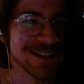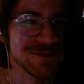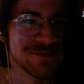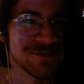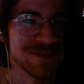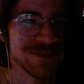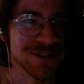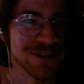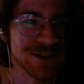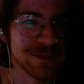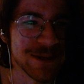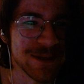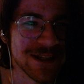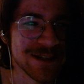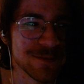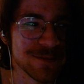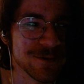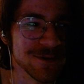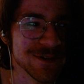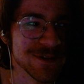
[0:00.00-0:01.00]
For
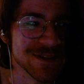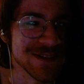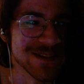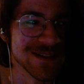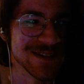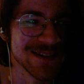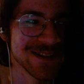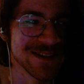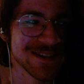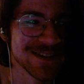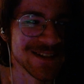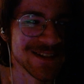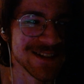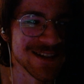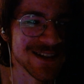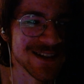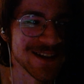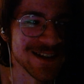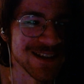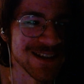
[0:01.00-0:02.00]
Space Marines,
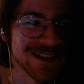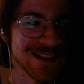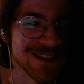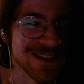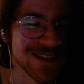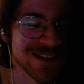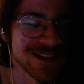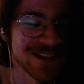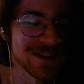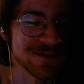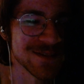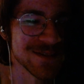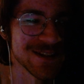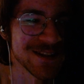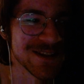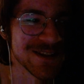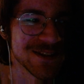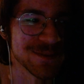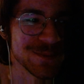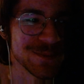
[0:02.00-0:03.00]
I think I've
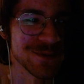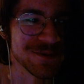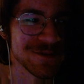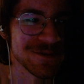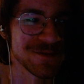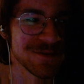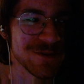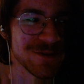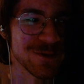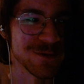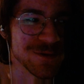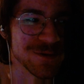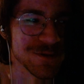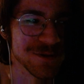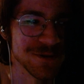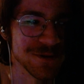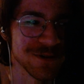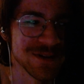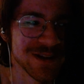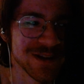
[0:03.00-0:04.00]
said this
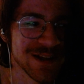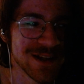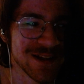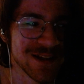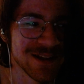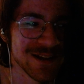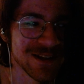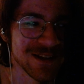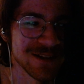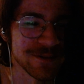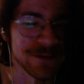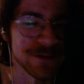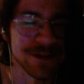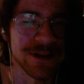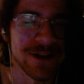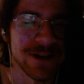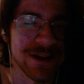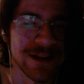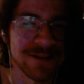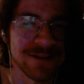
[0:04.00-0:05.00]
before. Oh
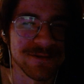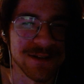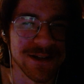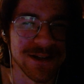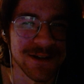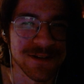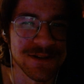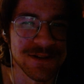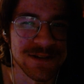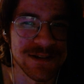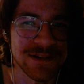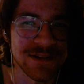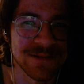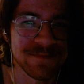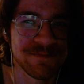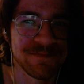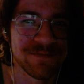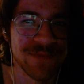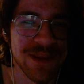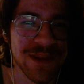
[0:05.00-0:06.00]
no, I haven't actually.
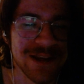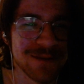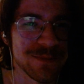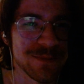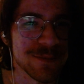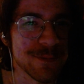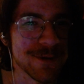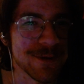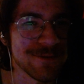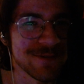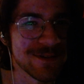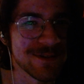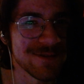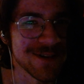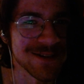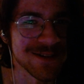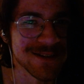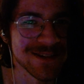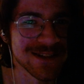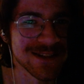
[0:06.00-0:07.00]
My
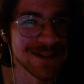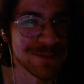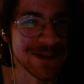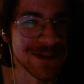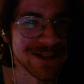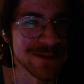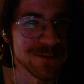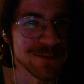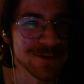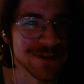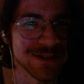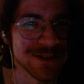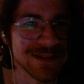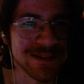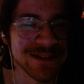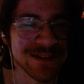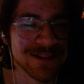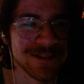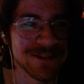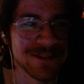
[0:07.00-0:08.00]
favorite Space
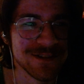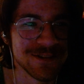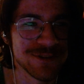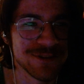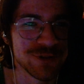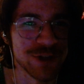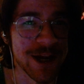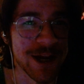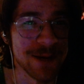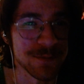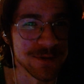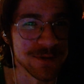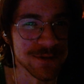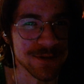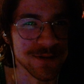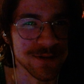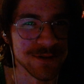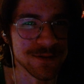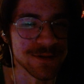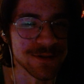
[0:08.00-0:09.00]
Marines
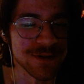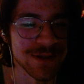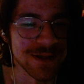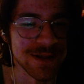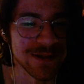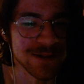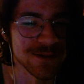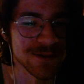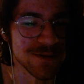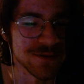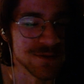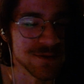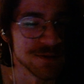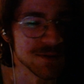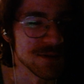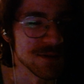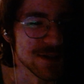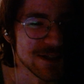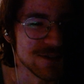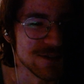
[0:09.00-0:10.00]
chapter, okay, so there's
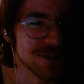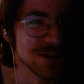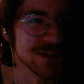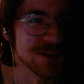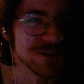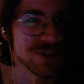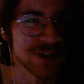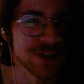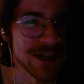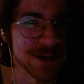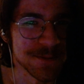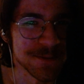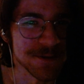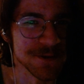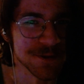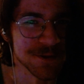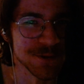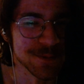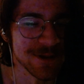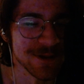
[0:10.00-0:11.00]
Legion and
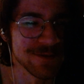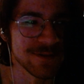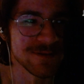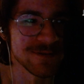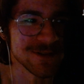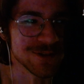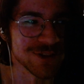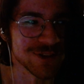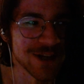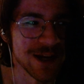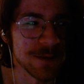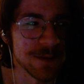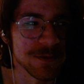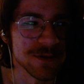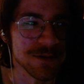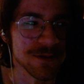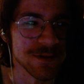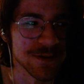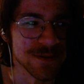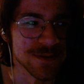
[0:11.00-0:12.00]
chapters. My favorite
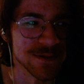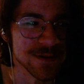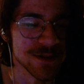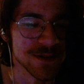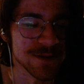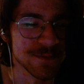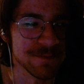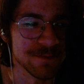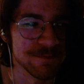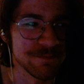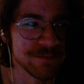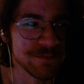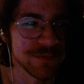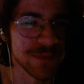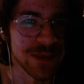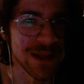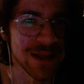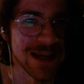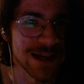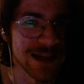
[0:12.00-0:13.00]
chapter is
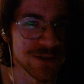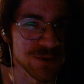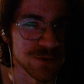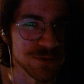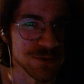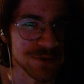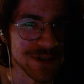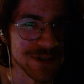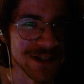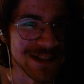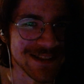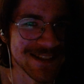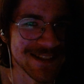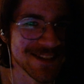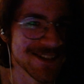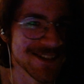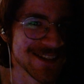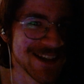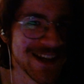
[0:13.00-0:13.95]
the Astral Knights,